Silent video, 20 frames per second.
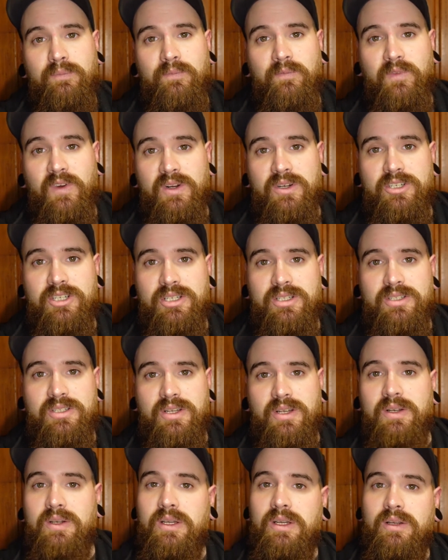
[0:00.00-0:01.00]
functions
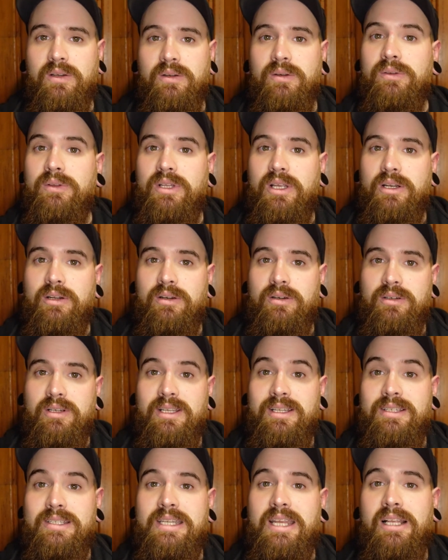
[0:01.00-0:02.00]
on here that are
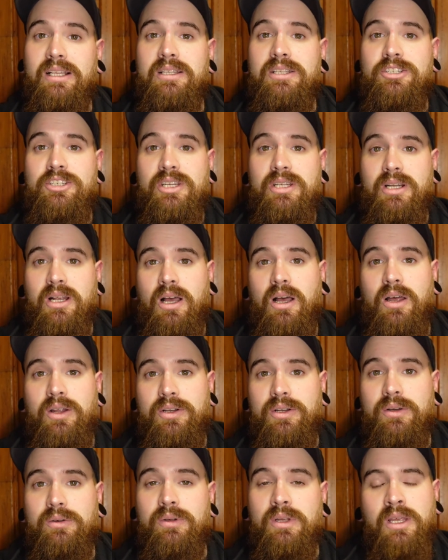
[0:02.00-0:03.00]
intelligent
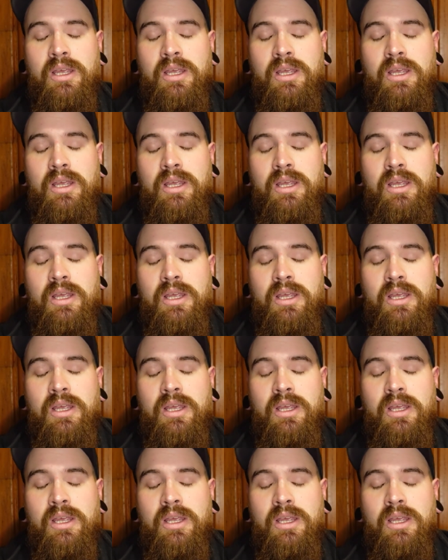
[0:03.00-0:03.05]
auto.